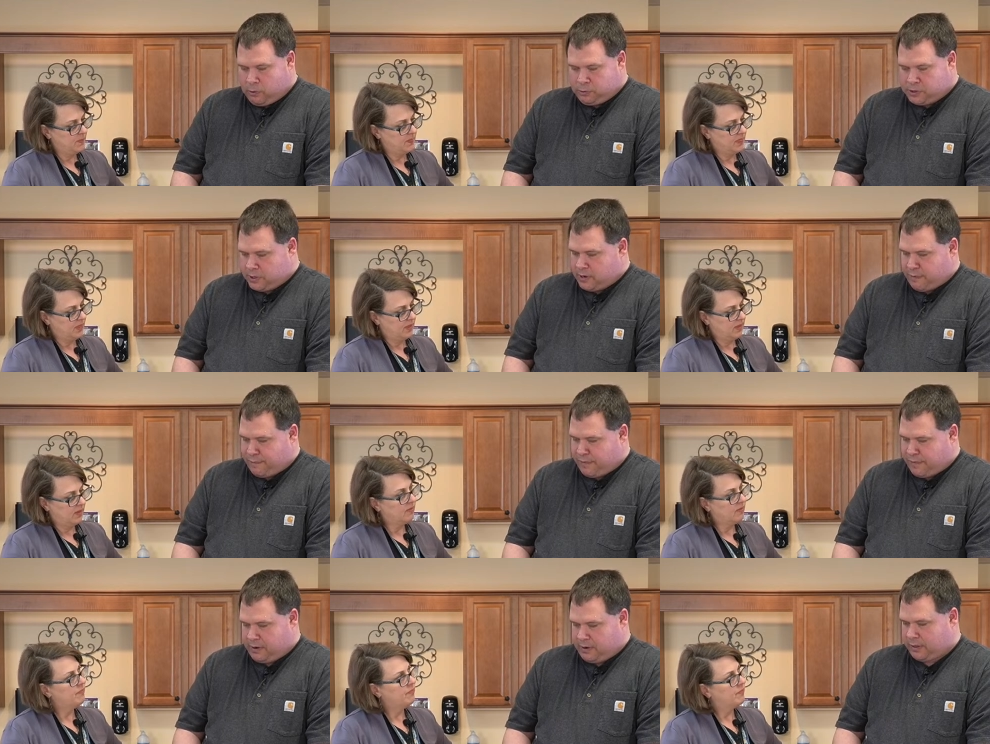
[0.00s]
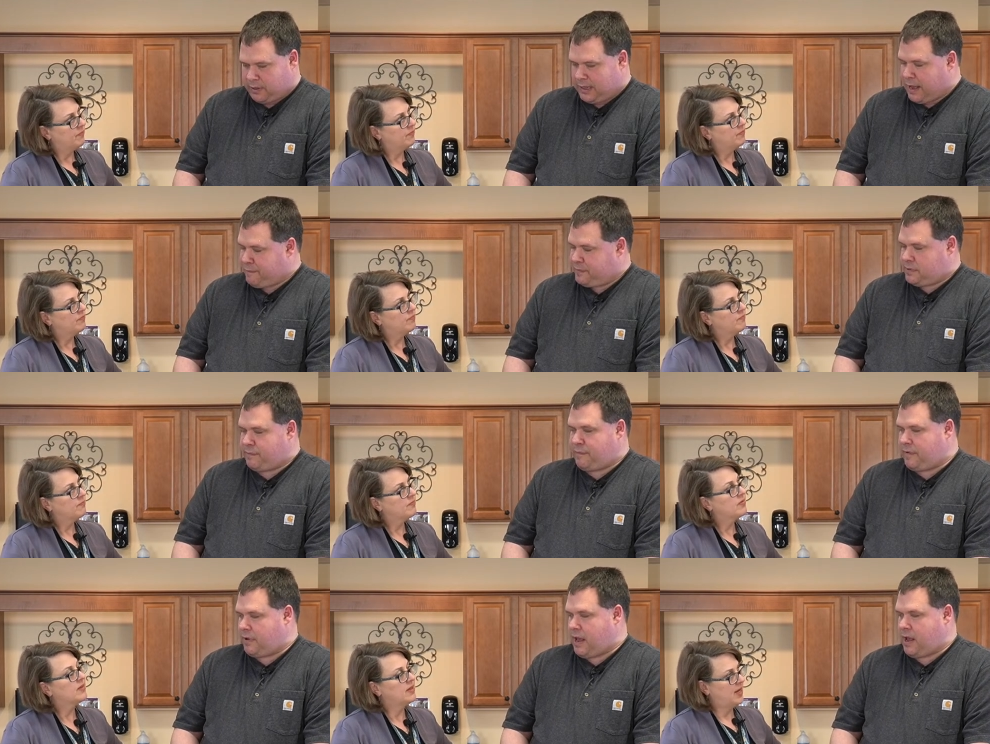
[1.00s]
Speaker 1: to your, fing your left fi
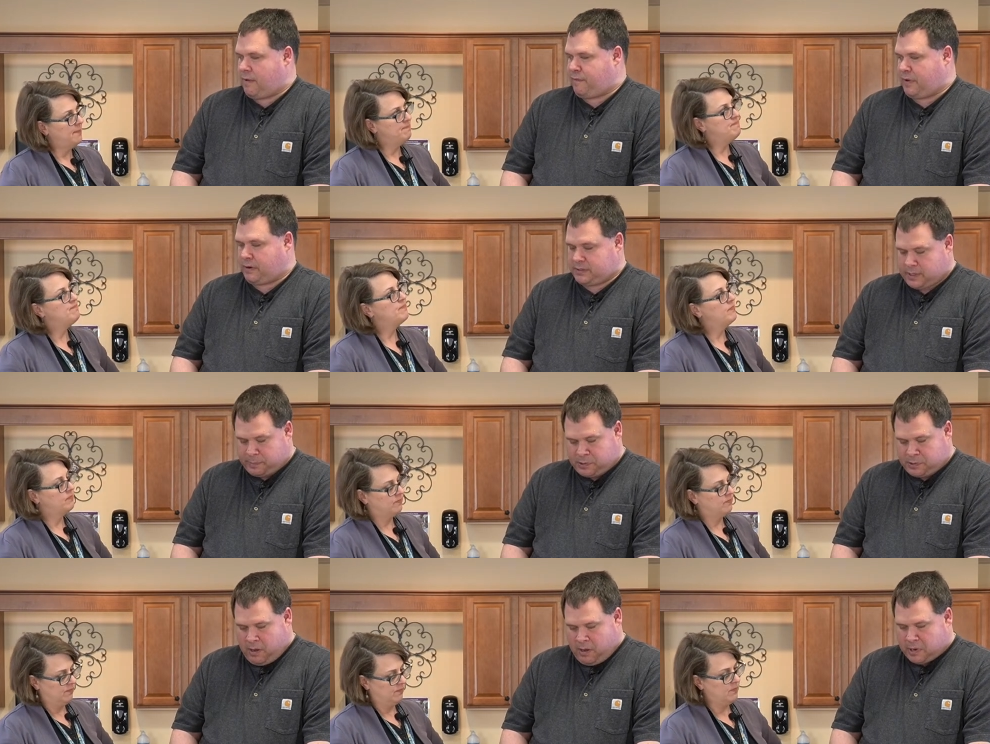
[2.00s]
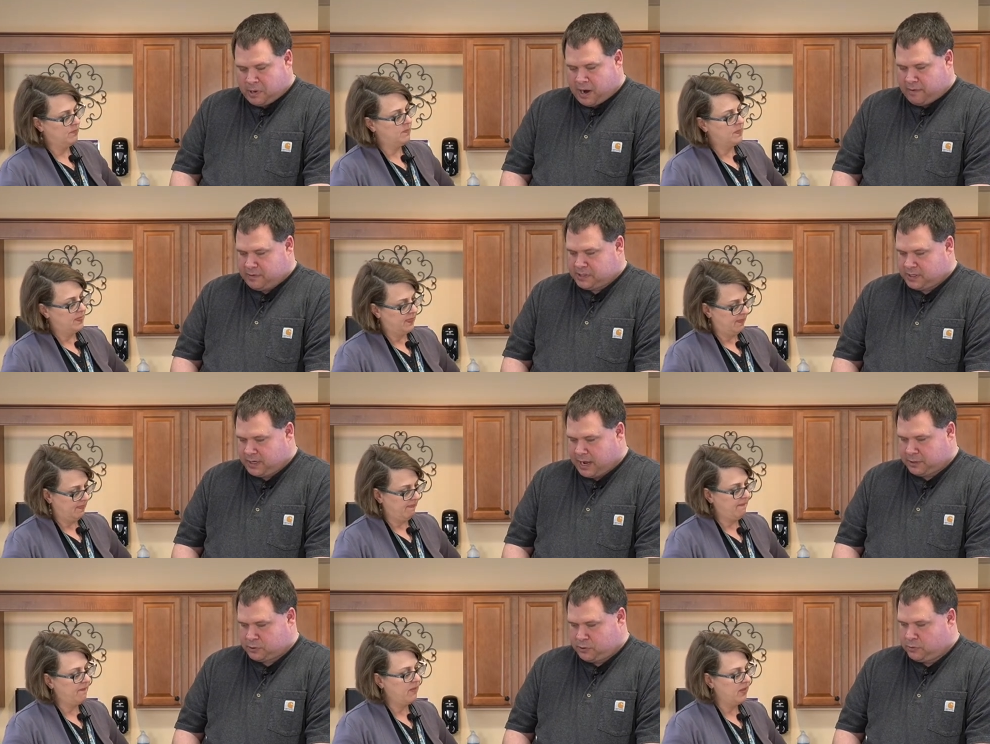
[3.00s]
yep. fingertips, but obviously not too
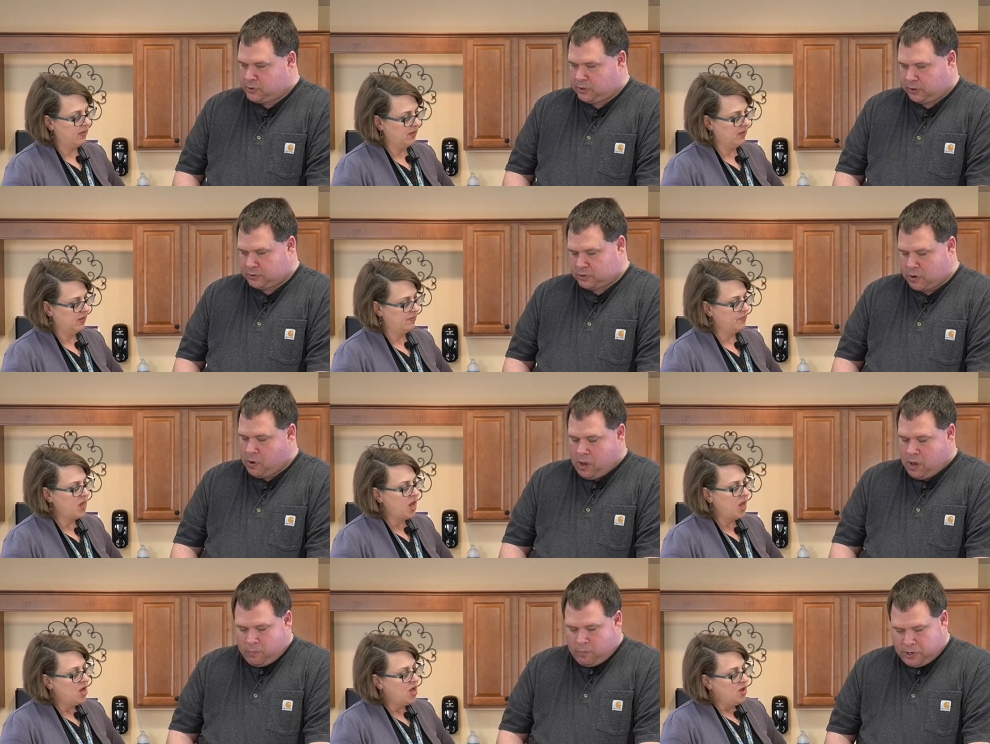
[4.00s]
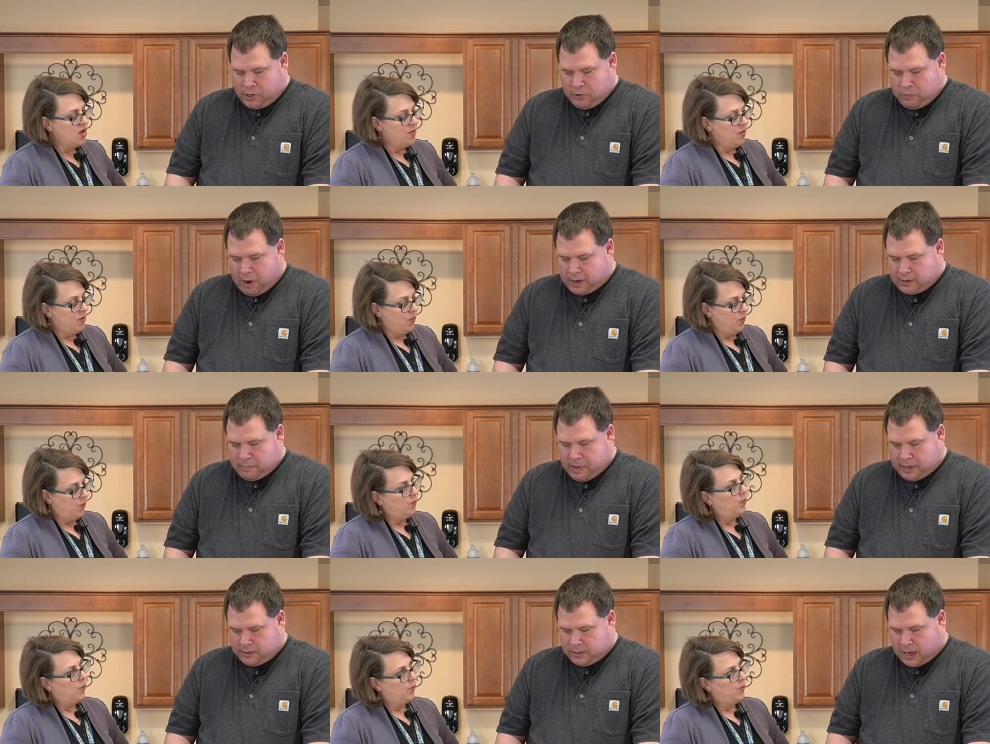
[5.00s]
close. So what do you recommend?
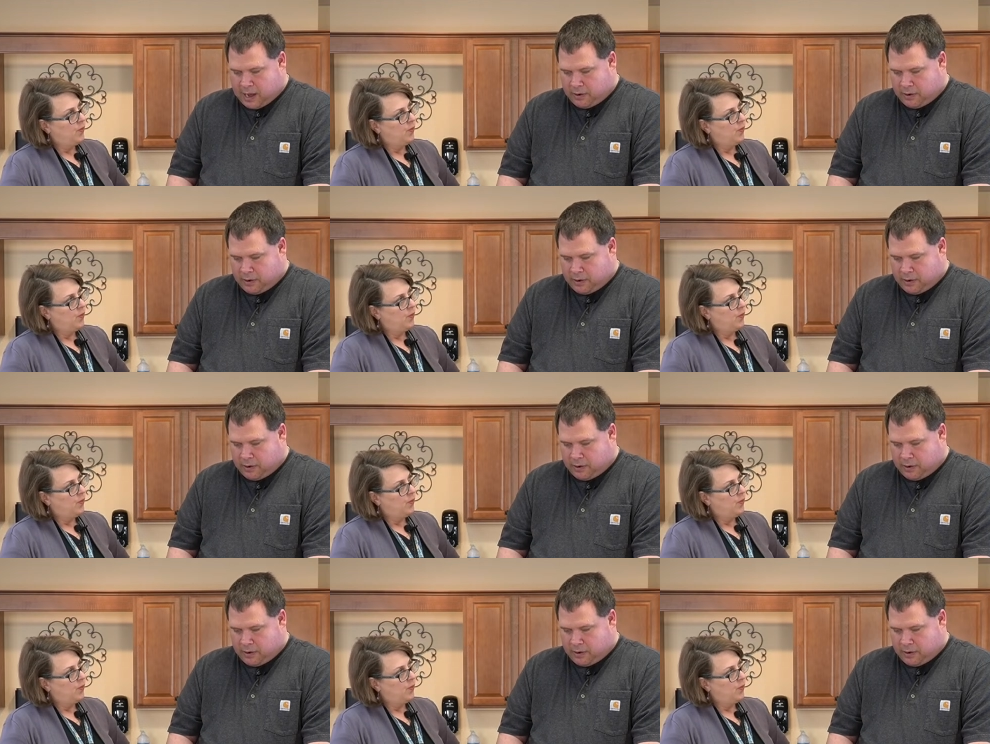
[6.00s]
How to,